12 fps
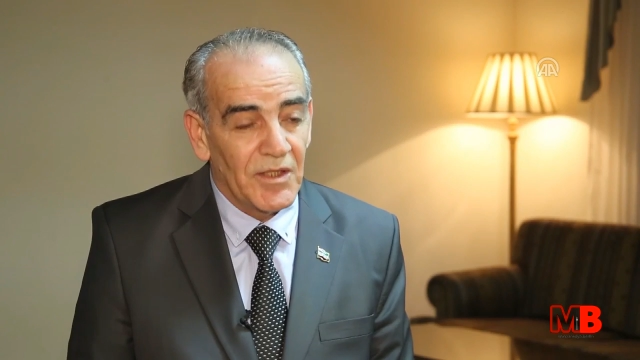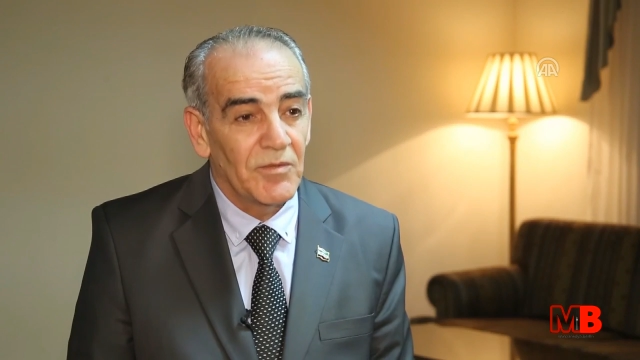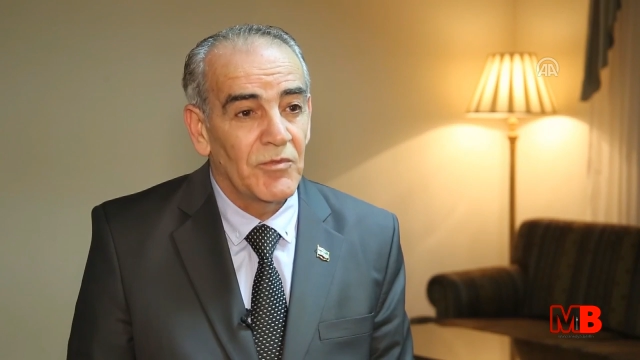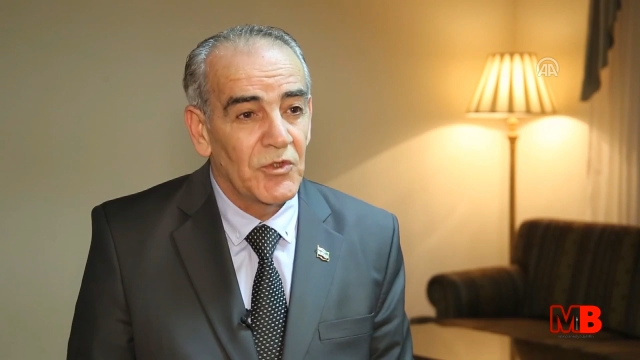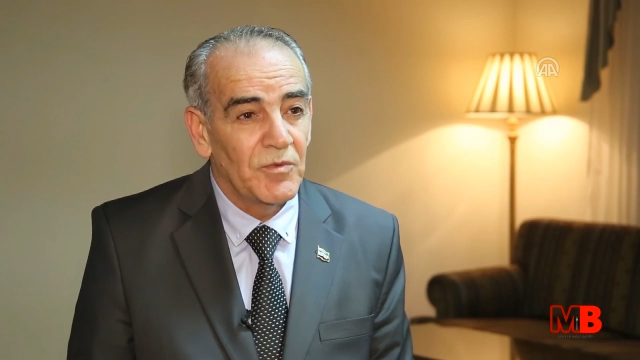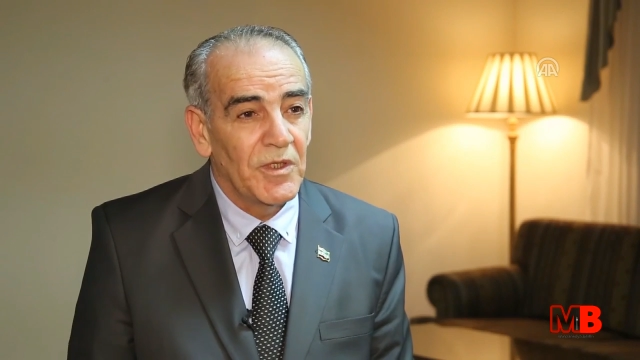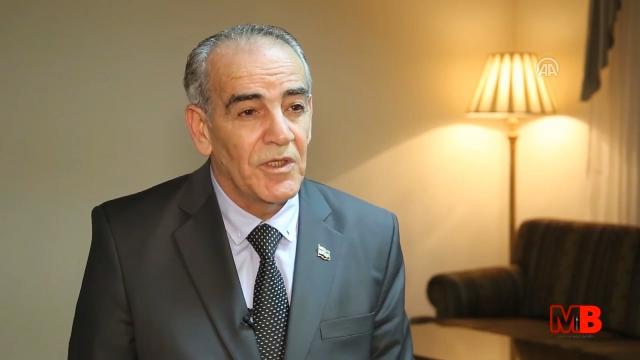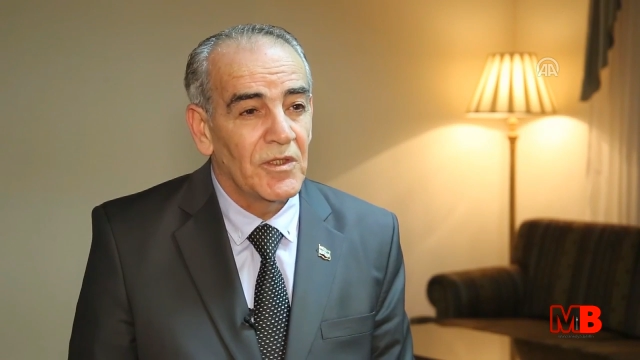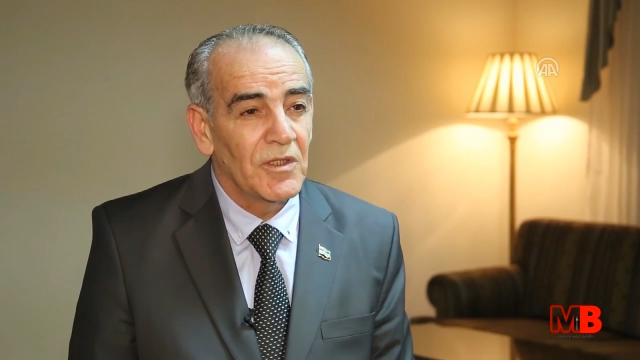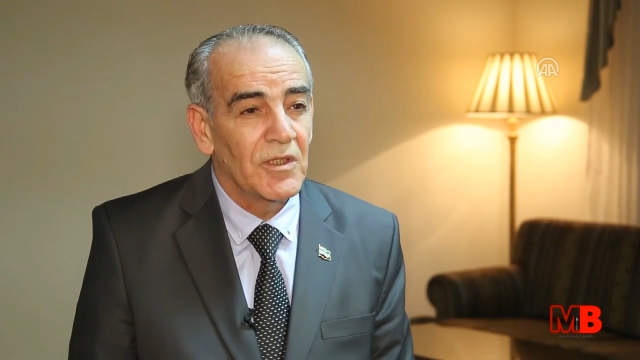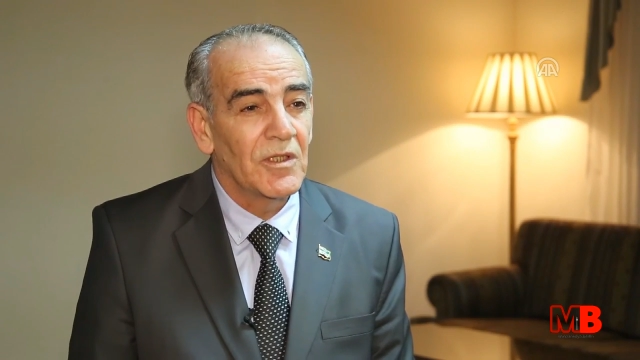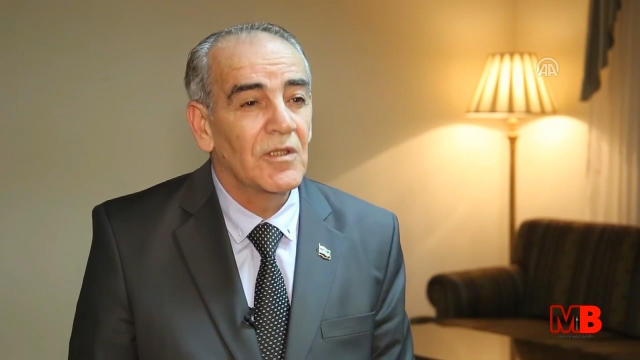between
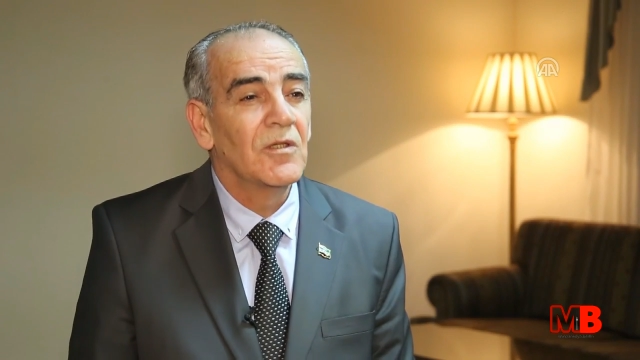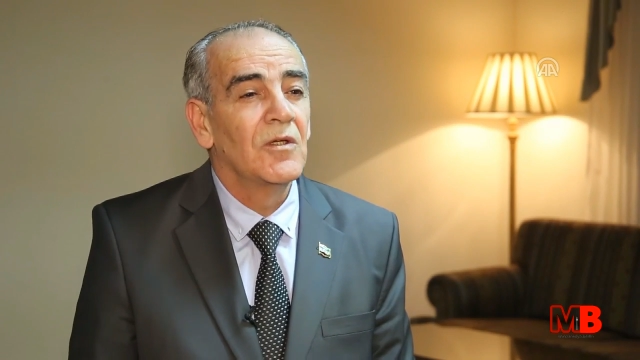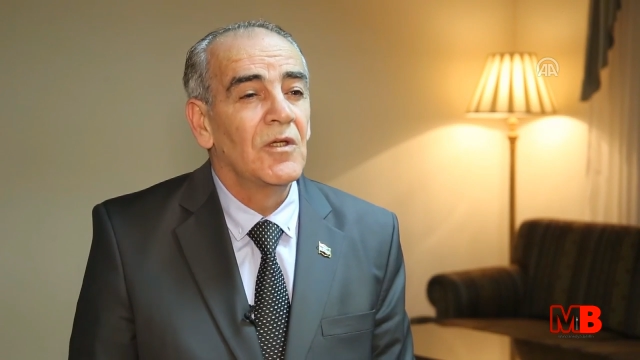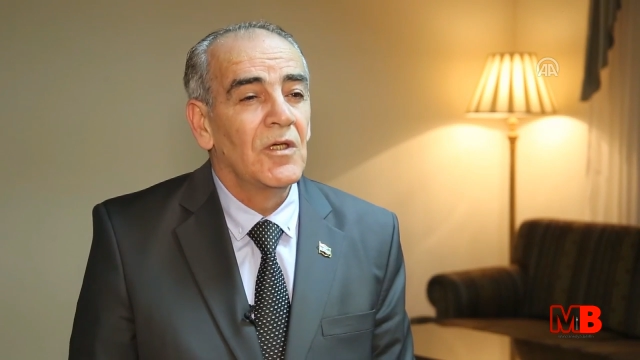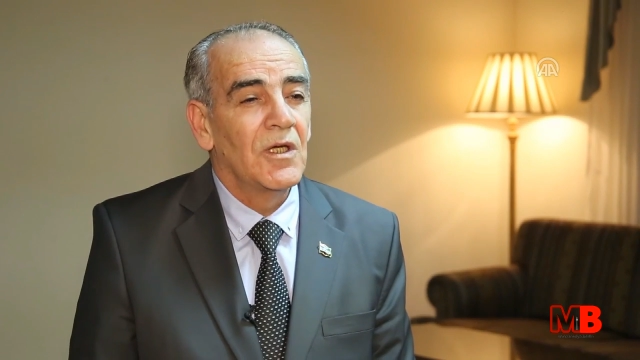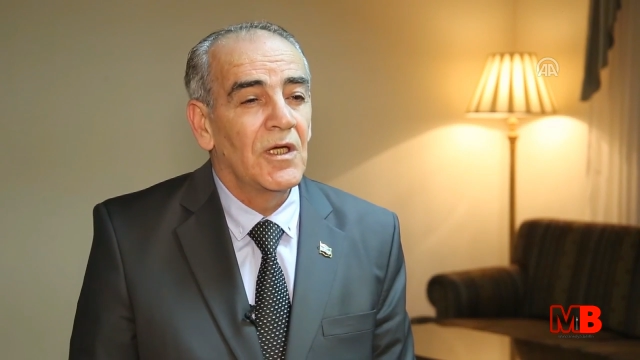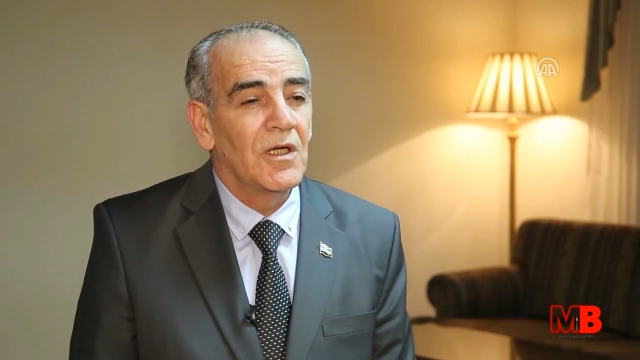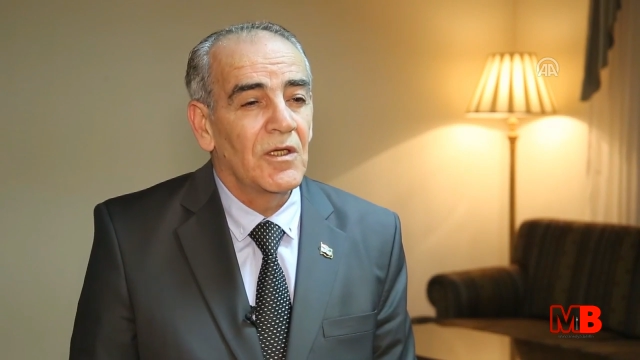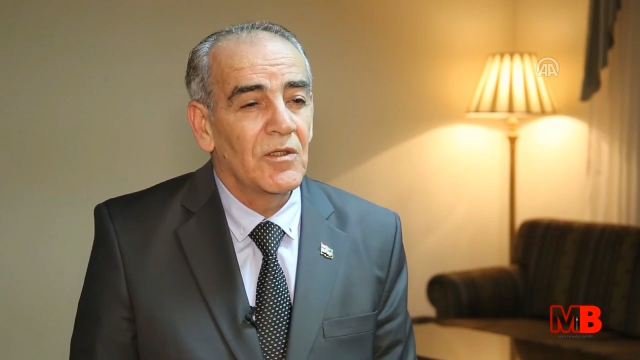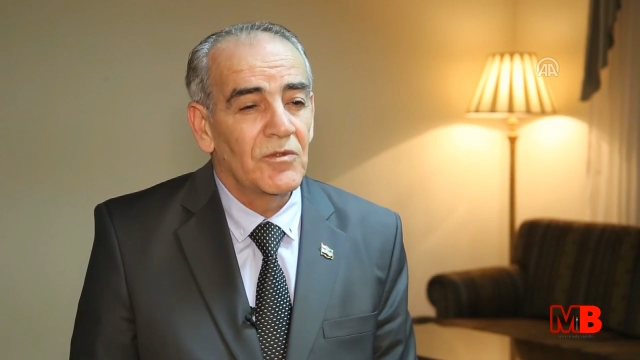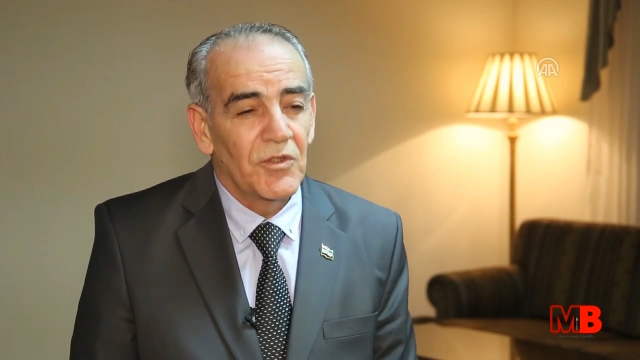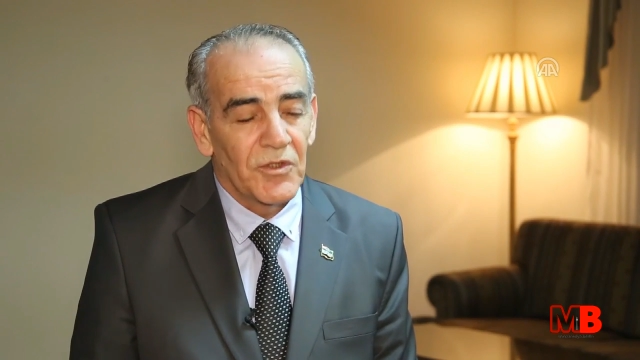
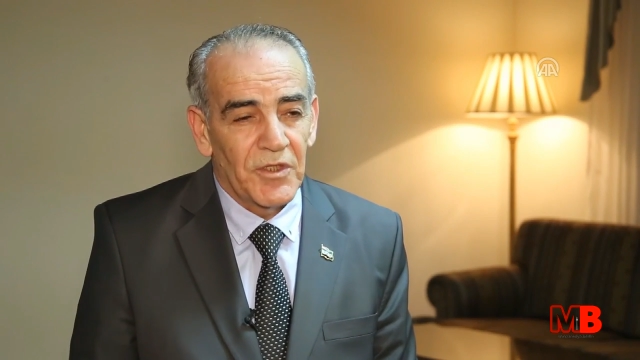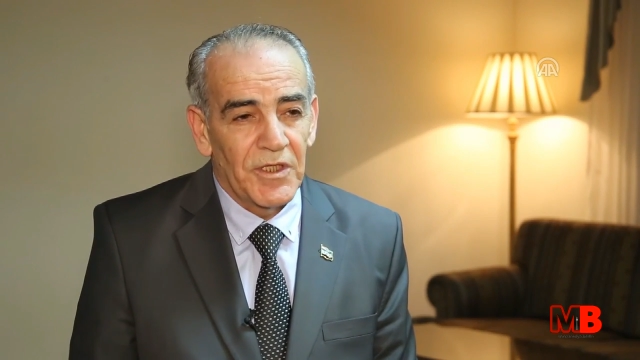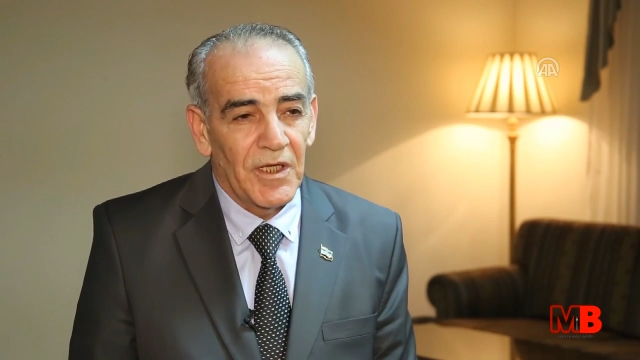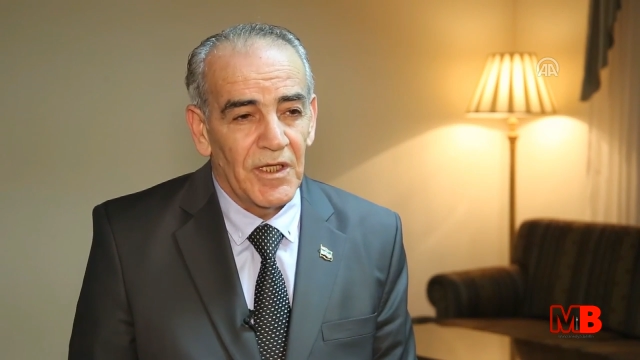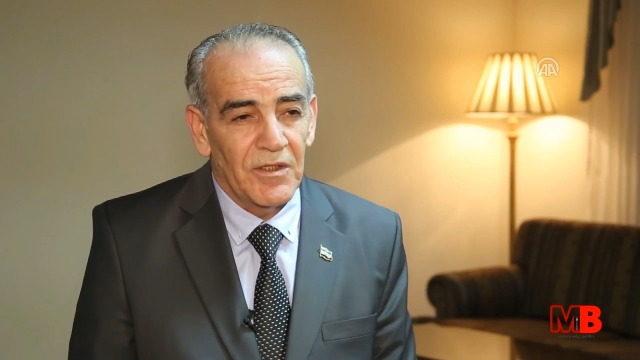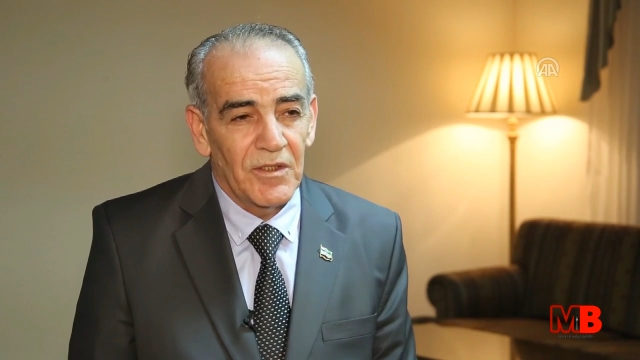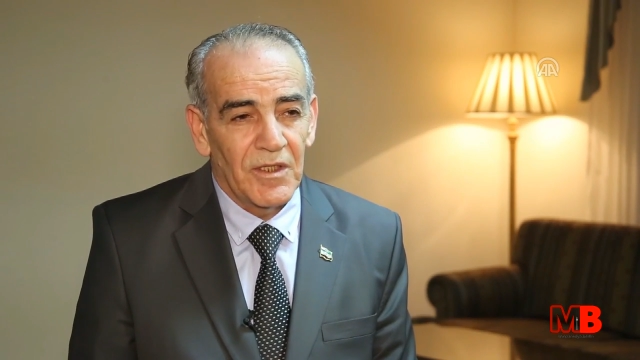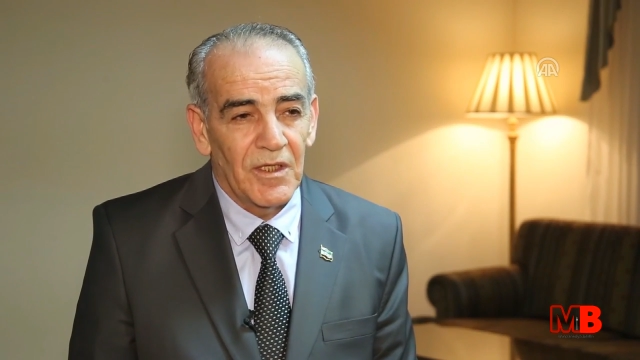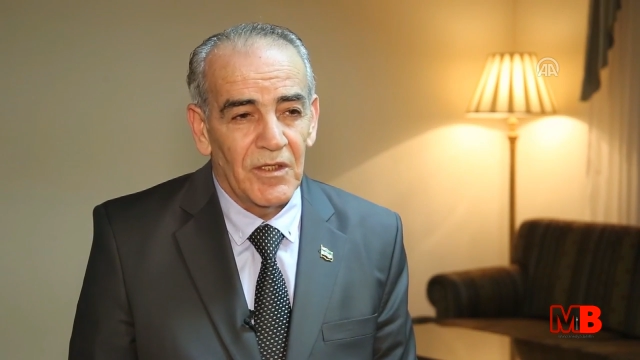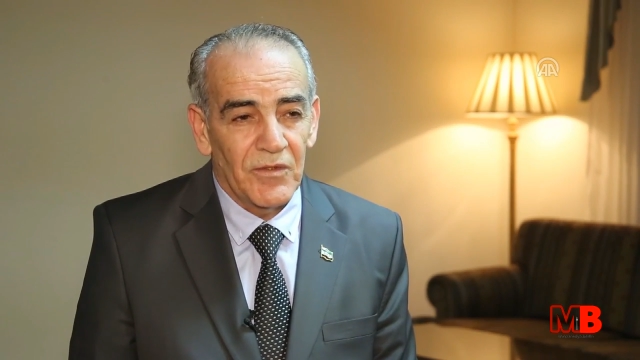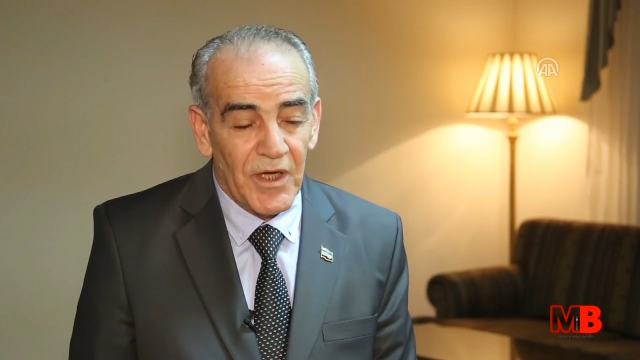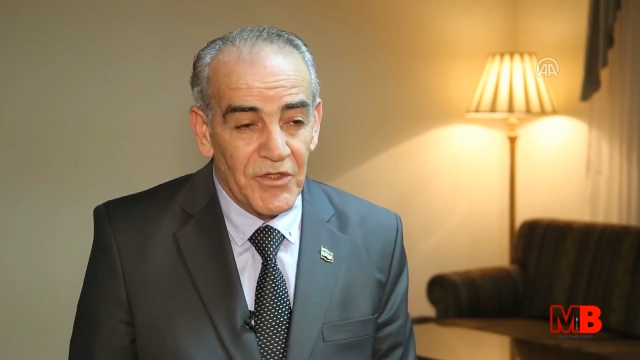Turkey and
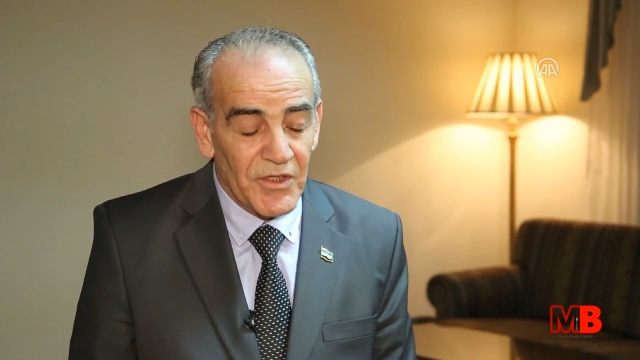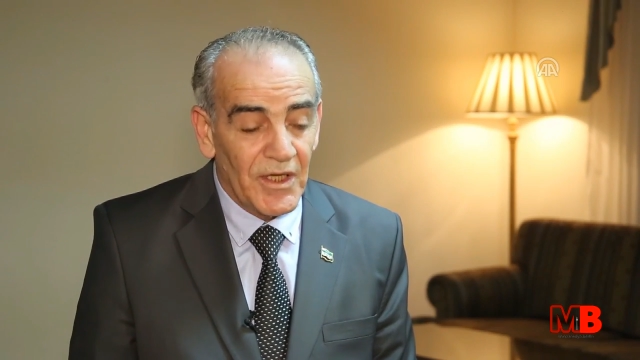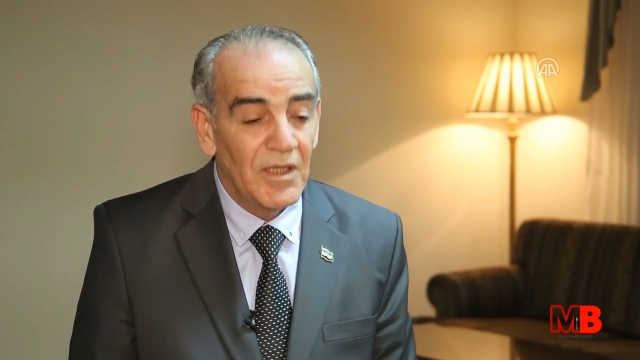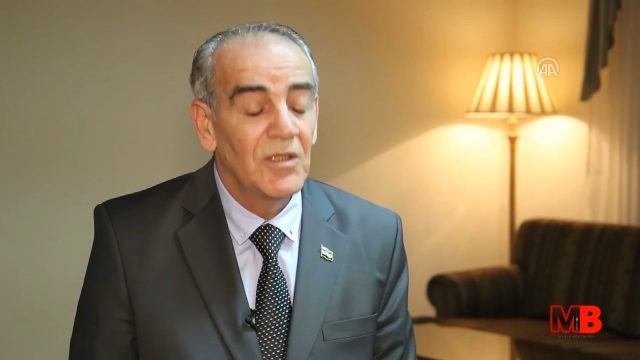Russia.